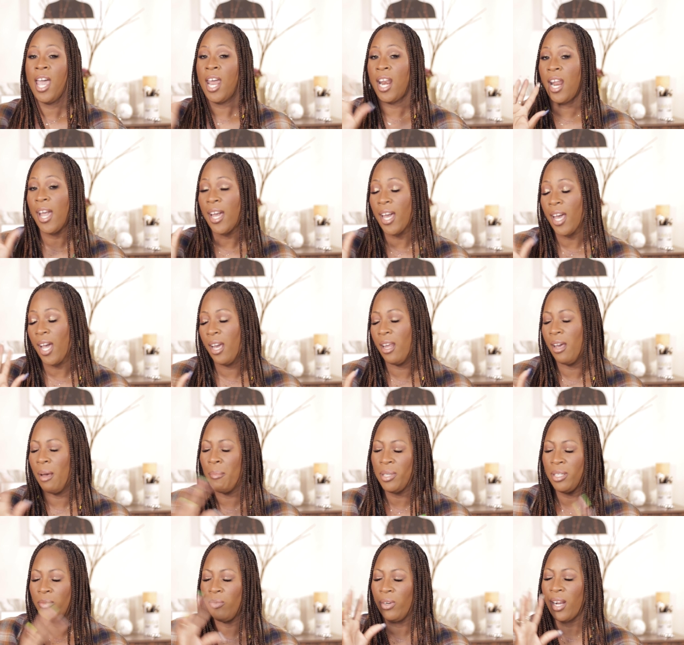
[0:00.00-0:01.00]
and I can't, I
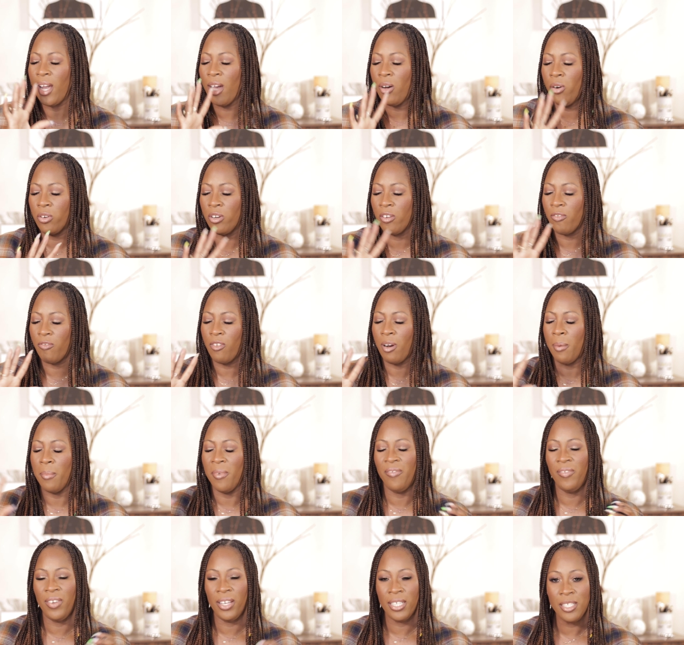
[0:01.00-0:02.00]
mean, when I ordered from
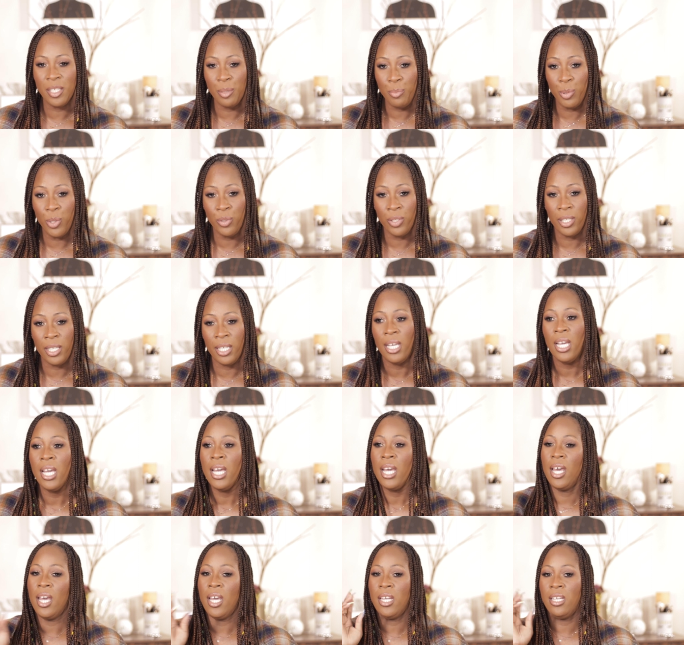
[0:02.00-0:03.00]
Fenty Beauty.
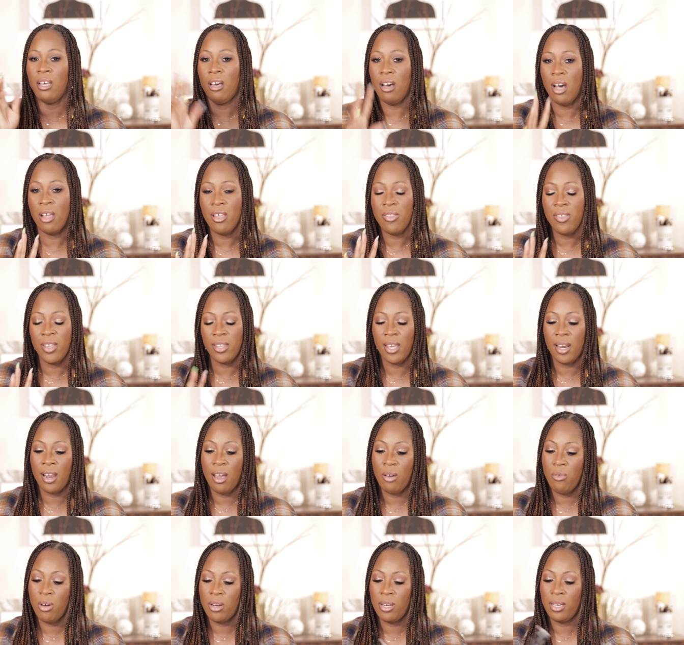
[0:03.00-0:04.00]
And the other thing that
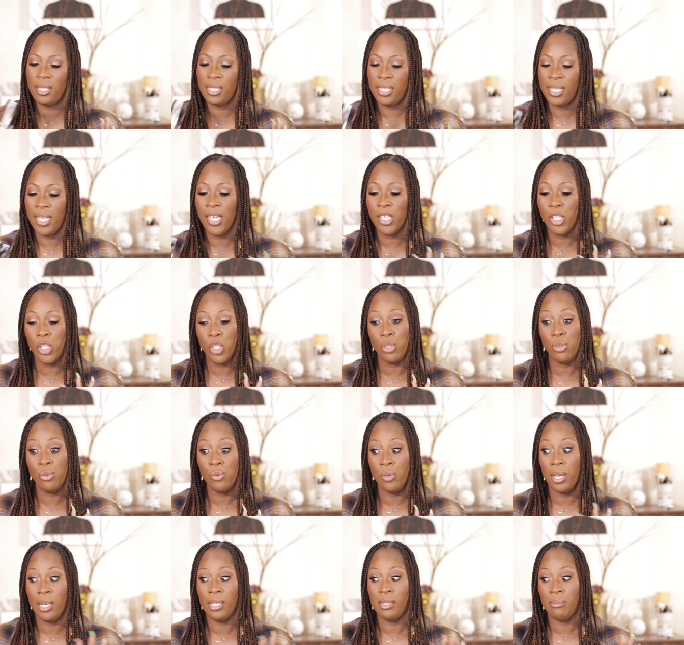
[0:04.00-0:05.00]
I wanted to say
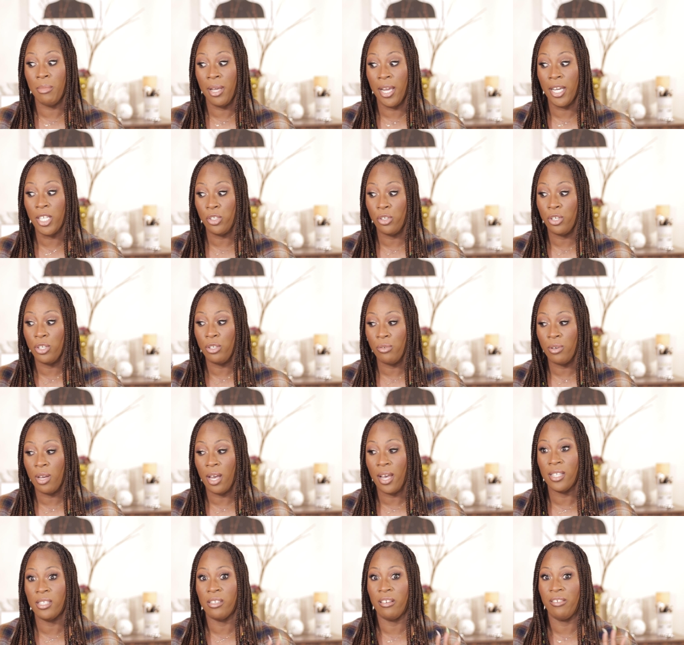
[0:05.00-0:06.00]
too is make sure you
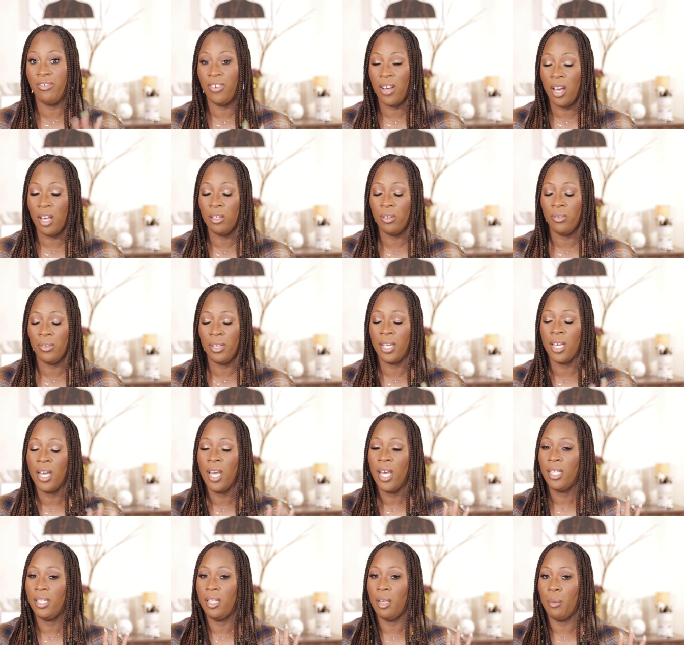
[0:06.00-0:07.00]
guys are following
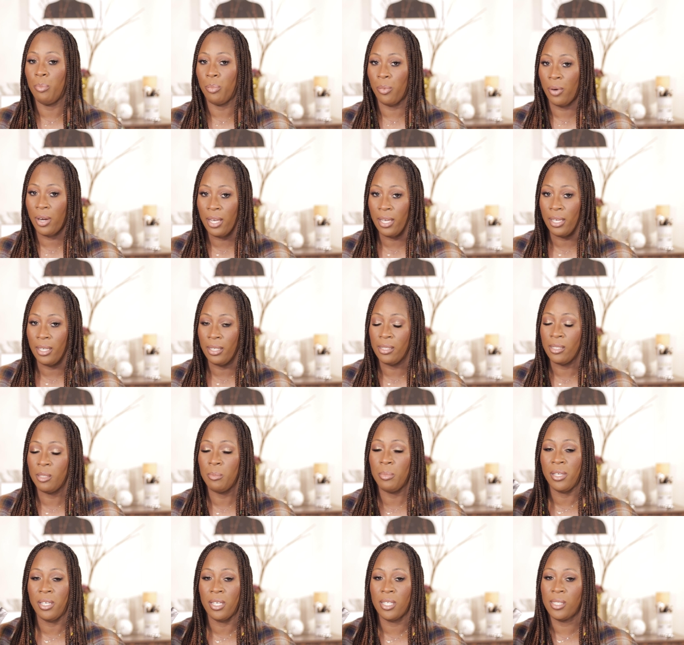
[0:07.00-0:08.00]
the brands
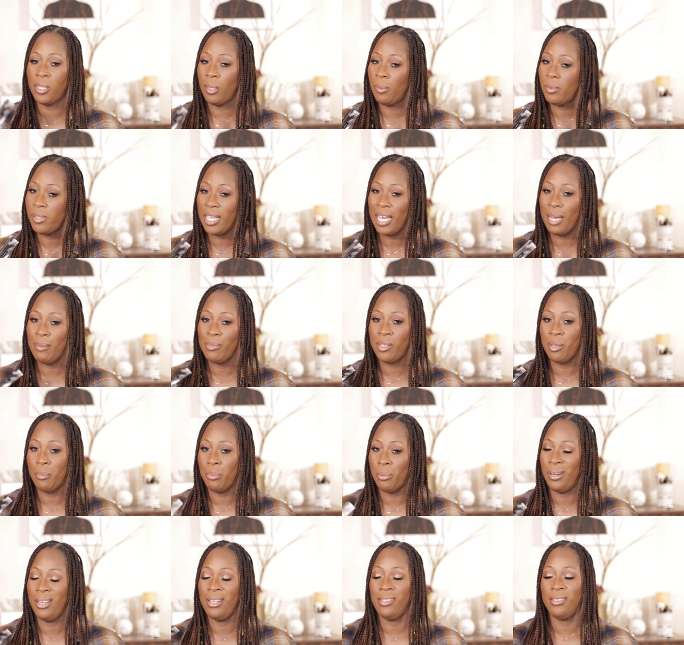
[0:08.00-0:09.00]
because sometimes the
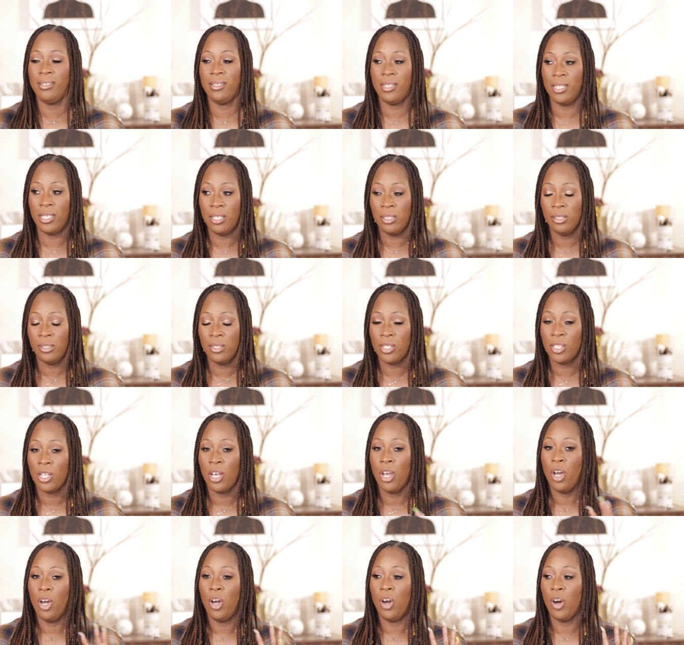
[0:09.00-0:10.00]
brands deals
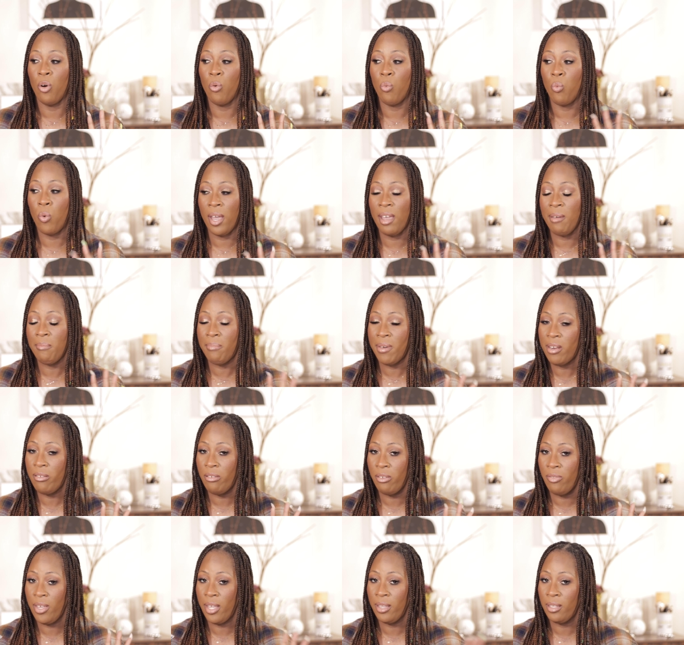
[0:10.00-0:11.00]
are way
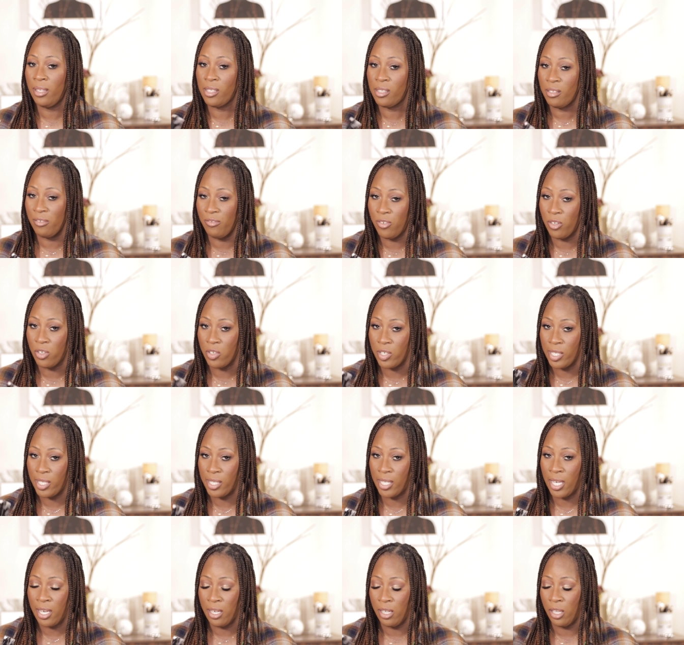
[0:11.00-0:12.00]
better than the Sephora
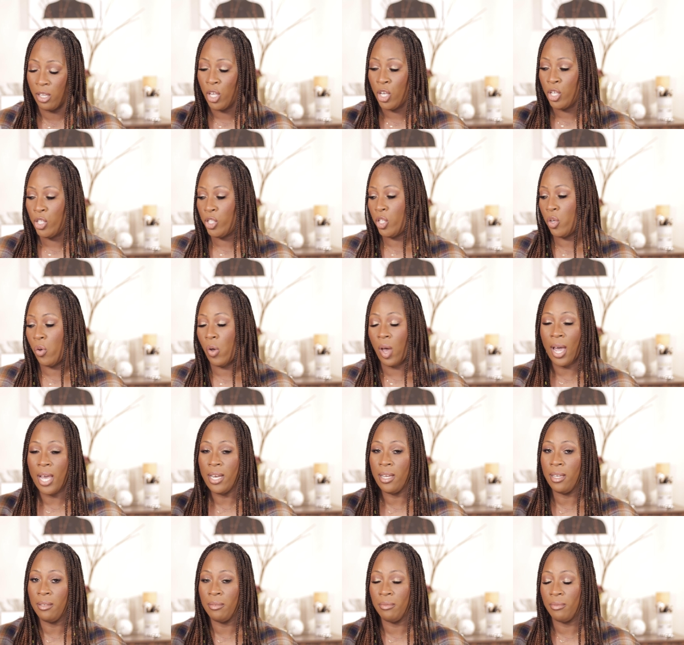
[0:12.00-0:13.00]
sale. So I
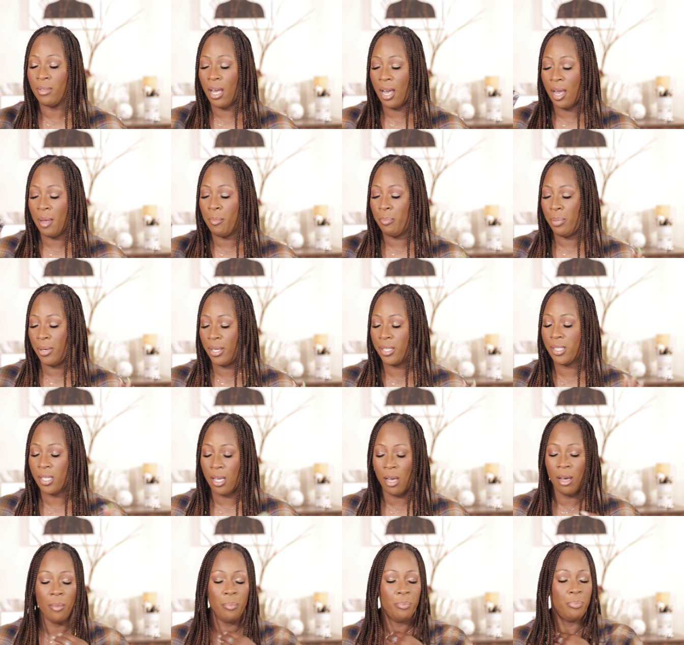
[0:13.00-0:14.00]
didn't, I picked
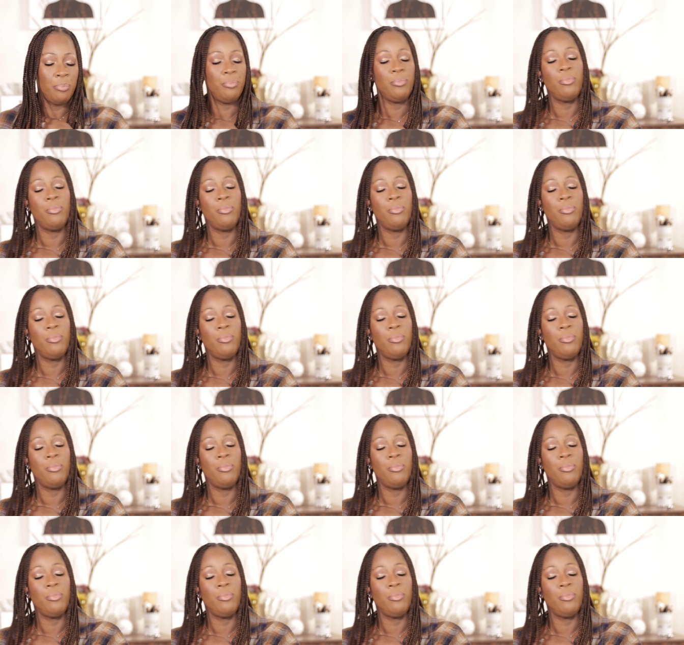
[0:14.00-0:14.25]
up,